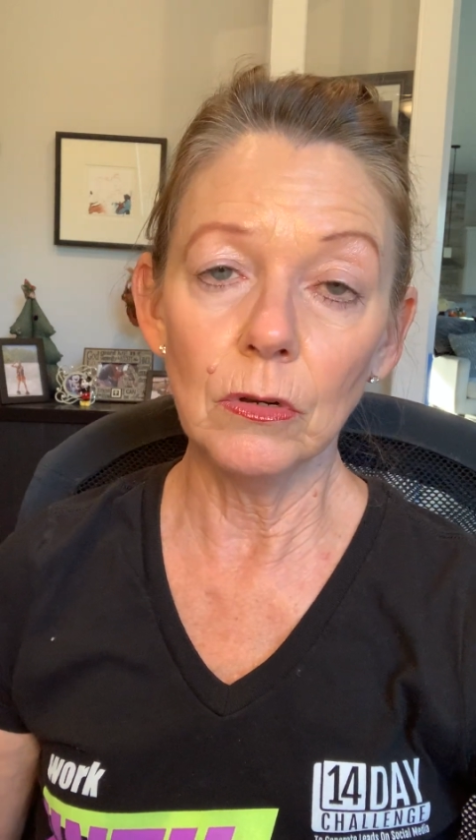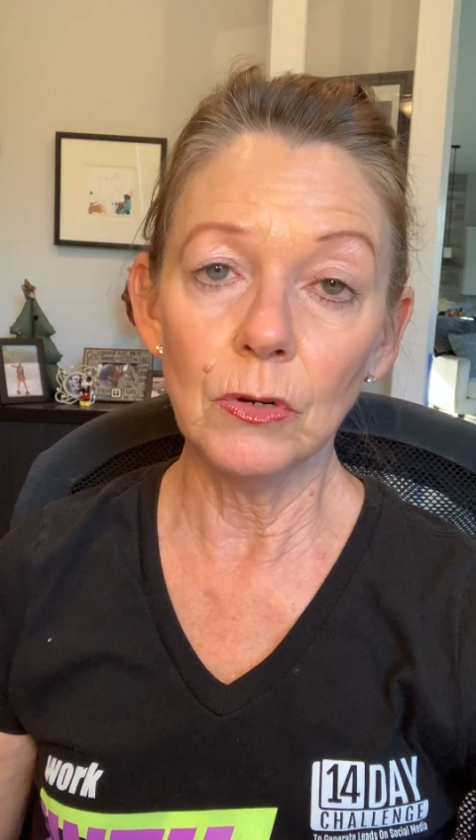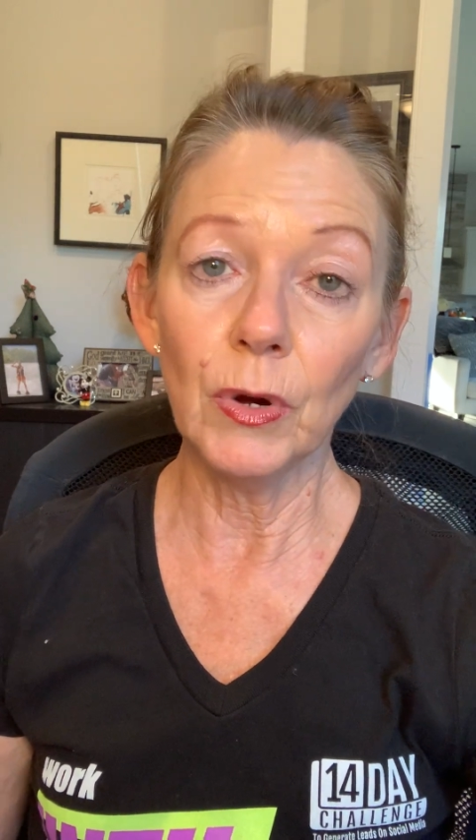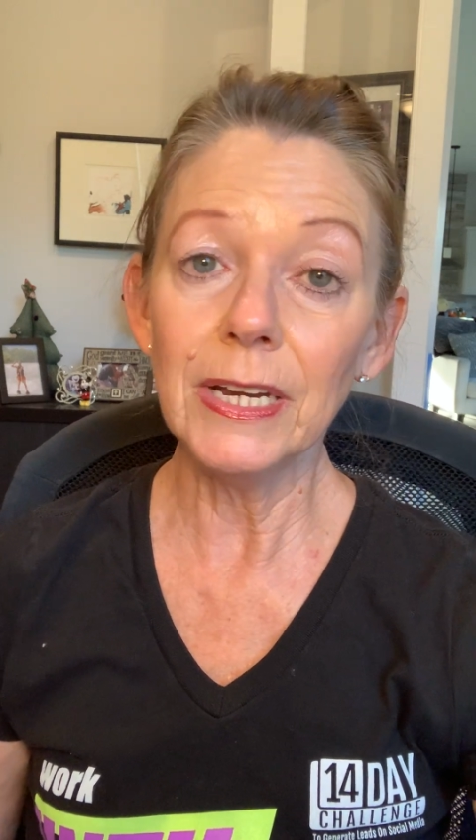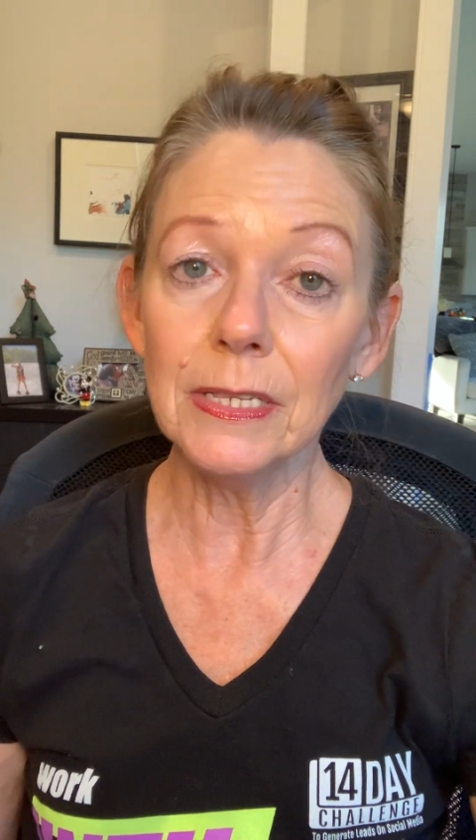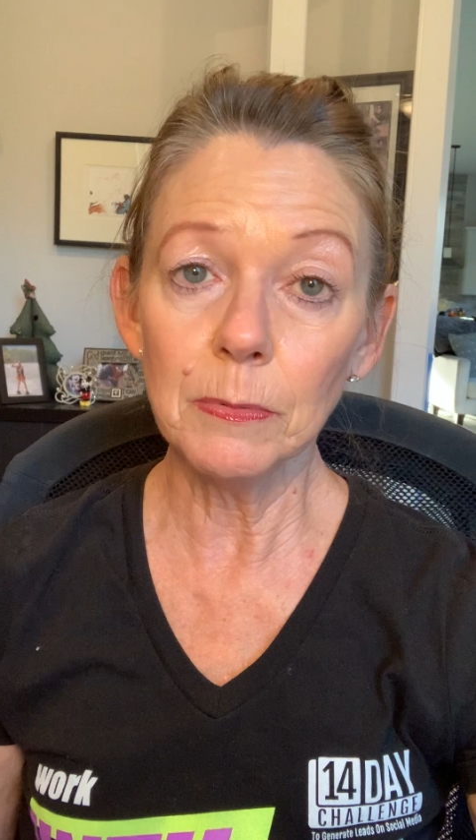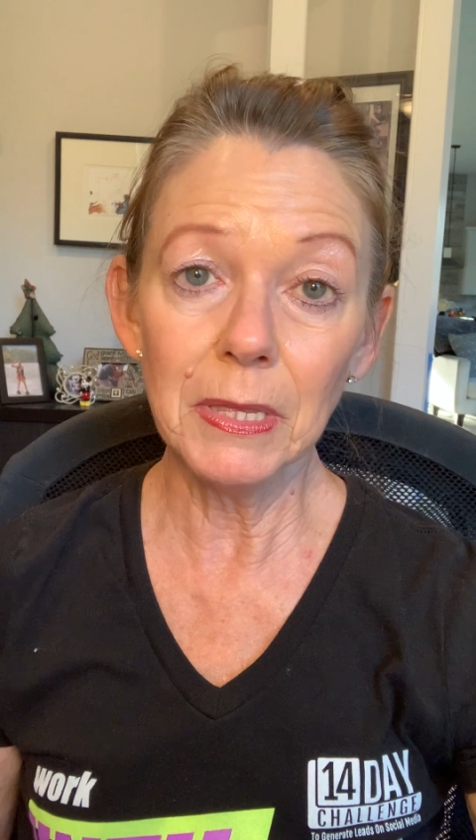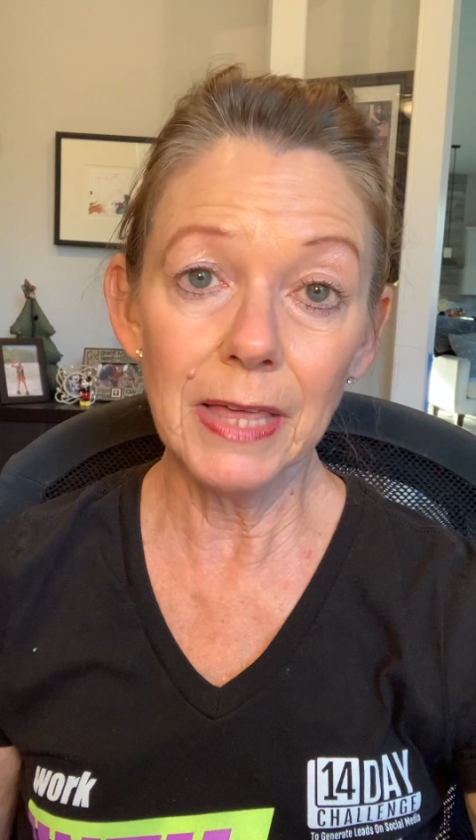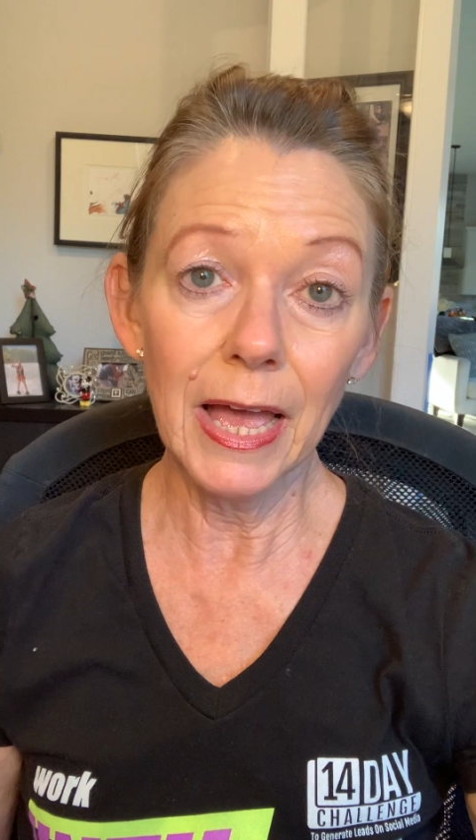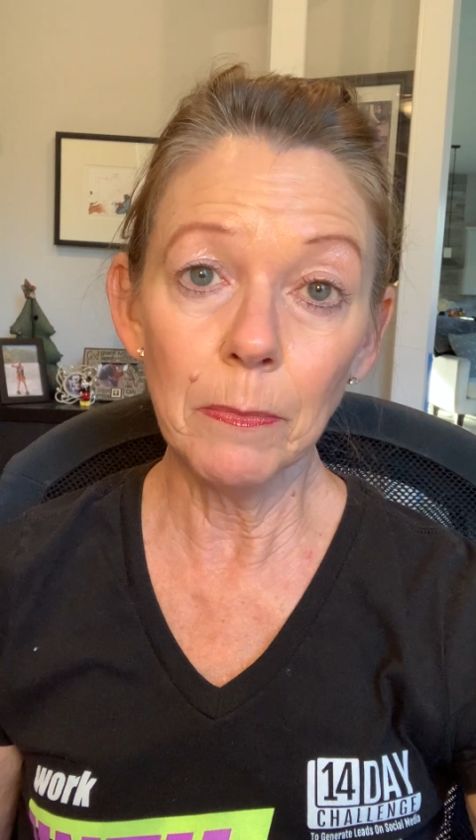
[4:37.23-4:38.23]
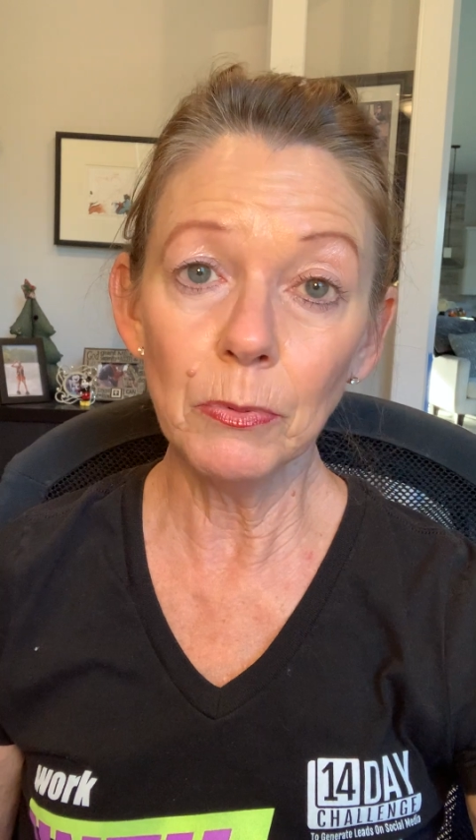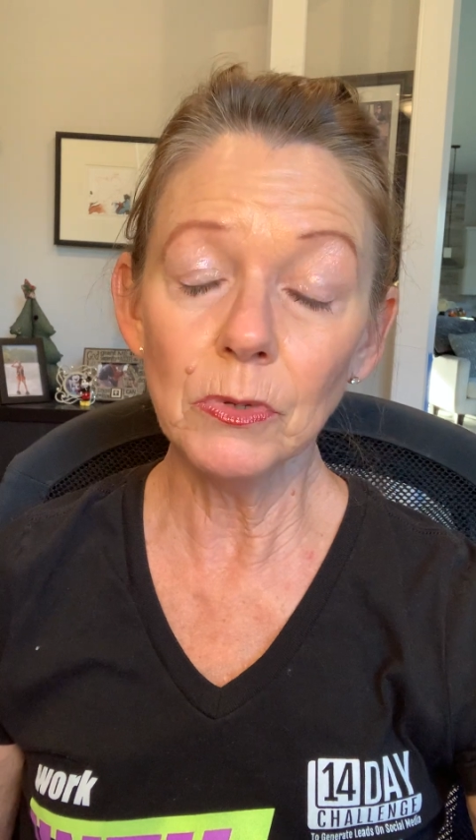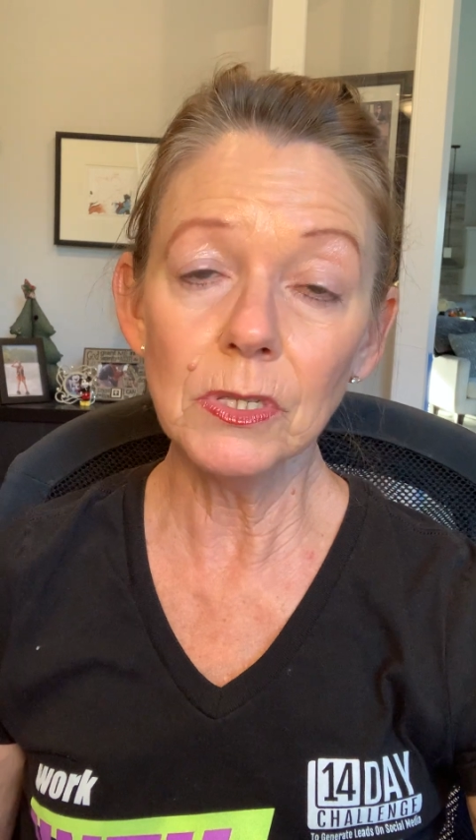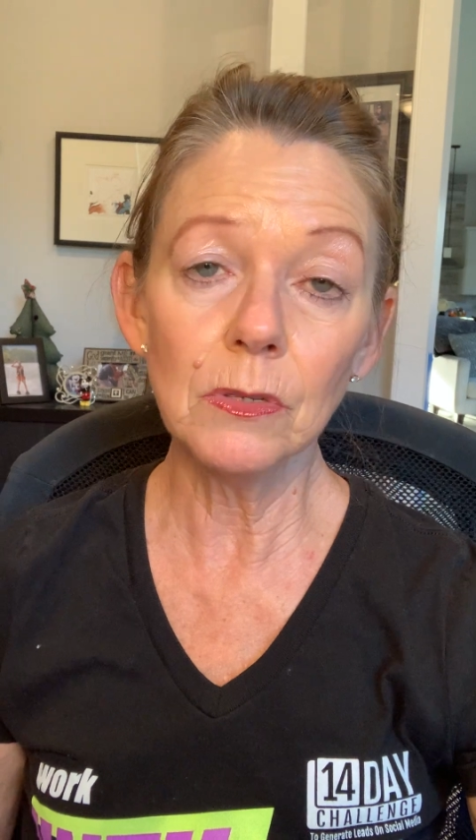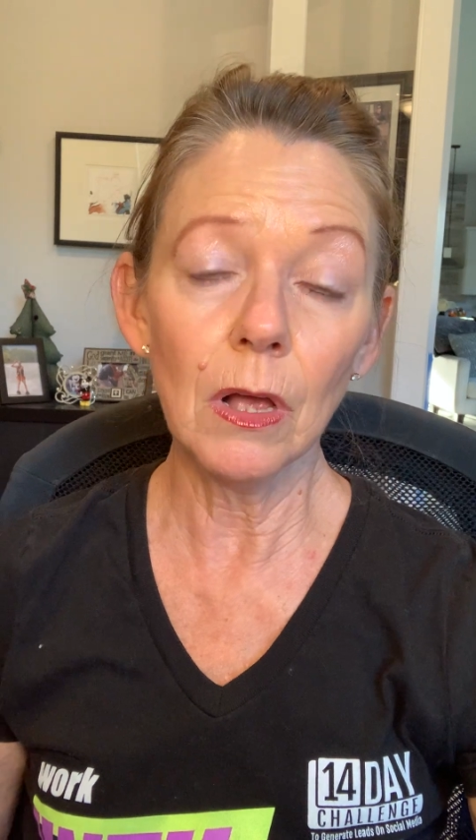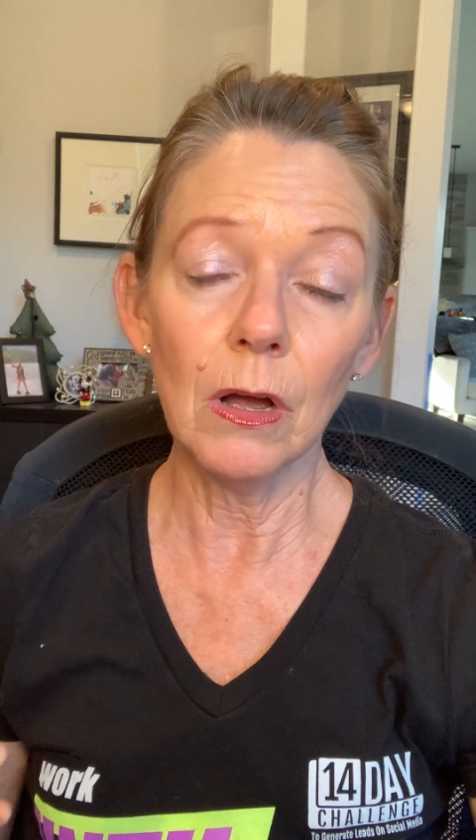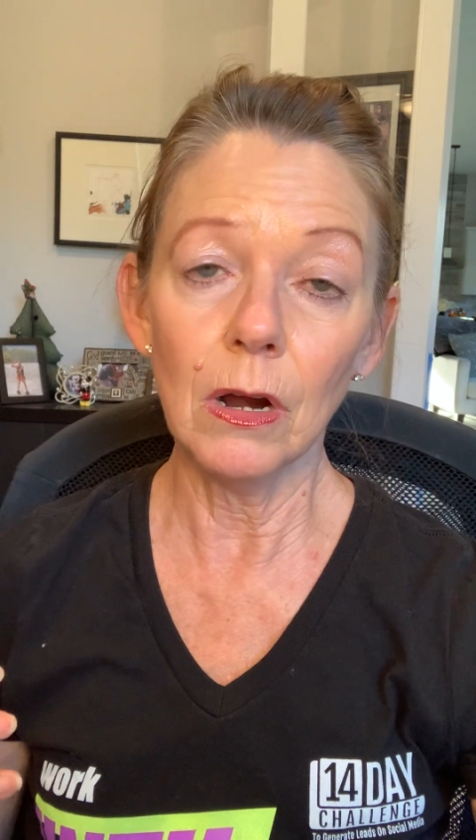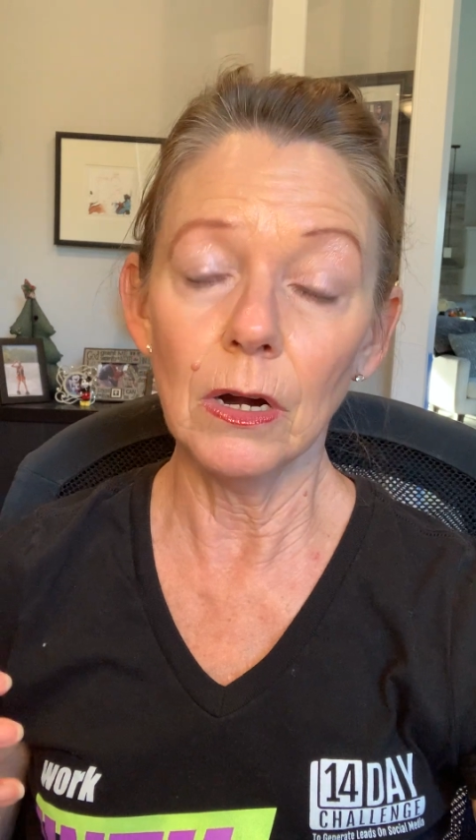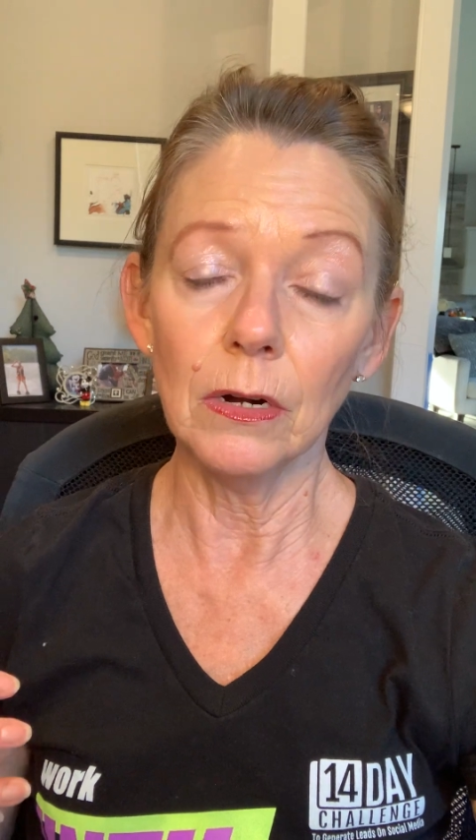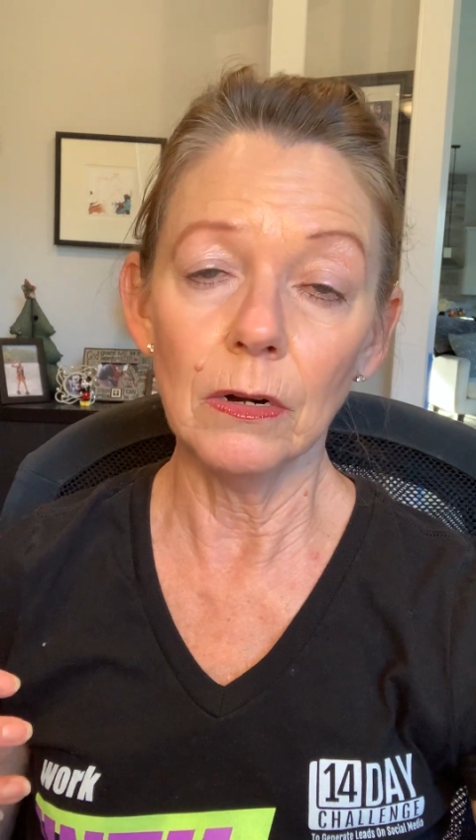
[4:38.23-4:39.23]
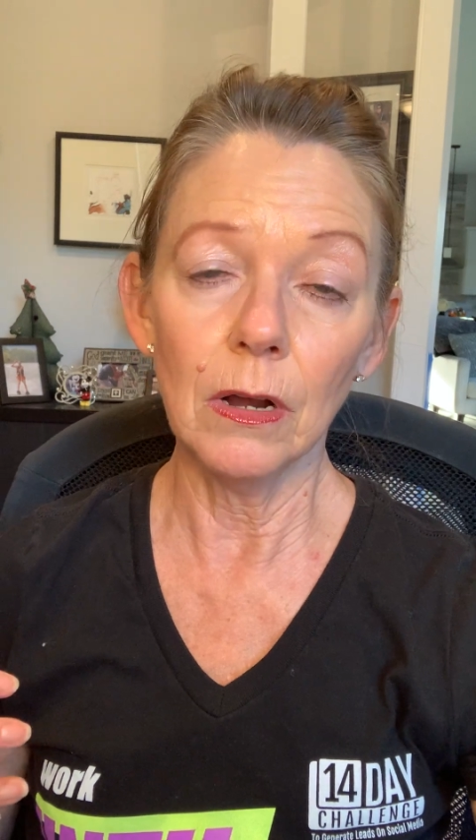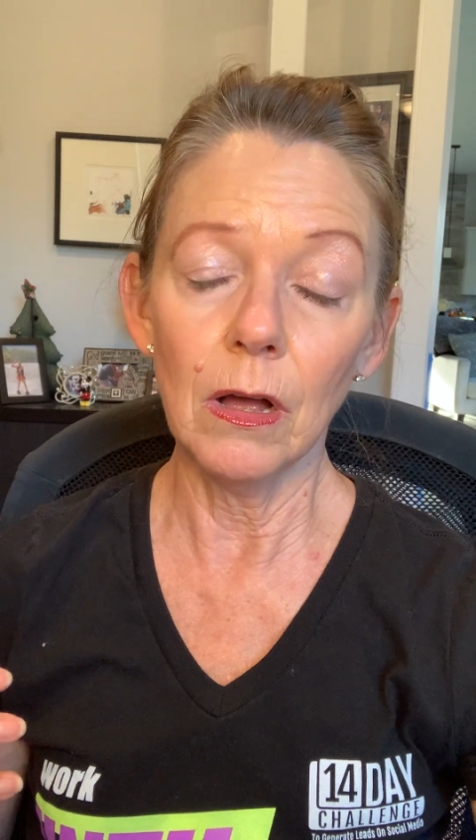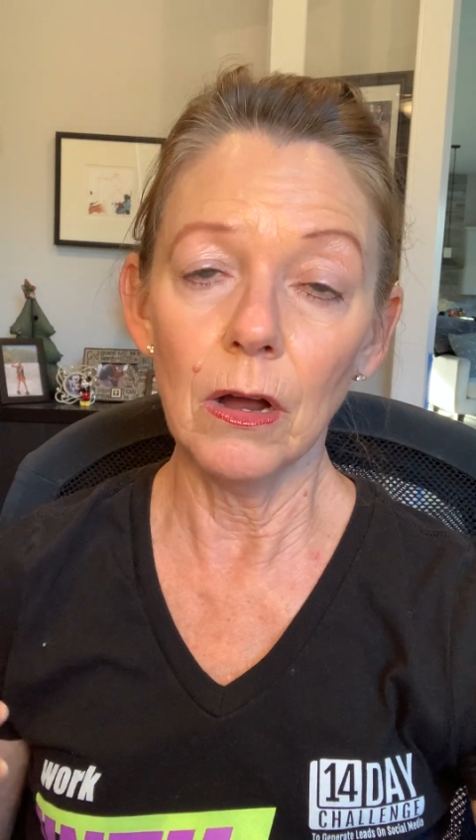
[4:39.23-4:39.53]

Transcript: Granny Smith apples are